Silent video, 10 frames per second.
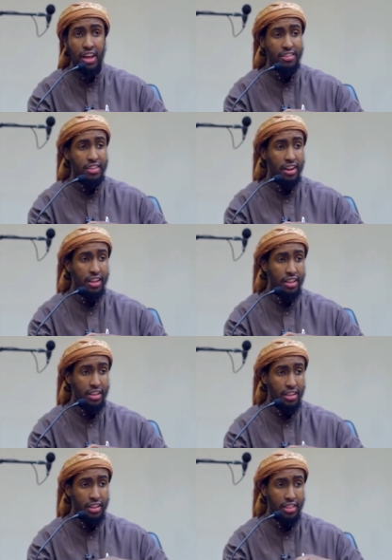asal,
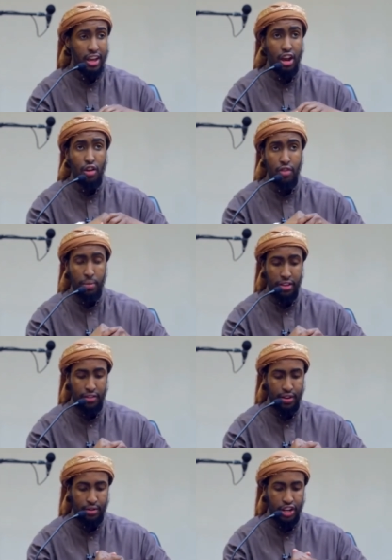that
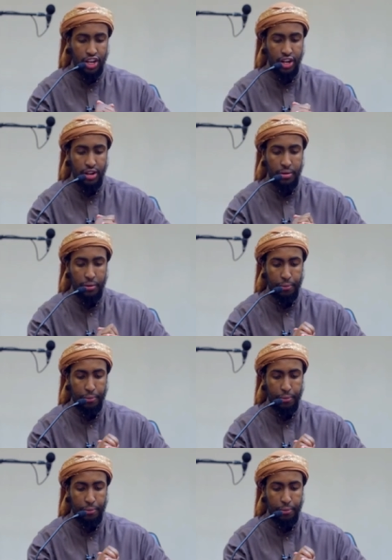corrupted foundation.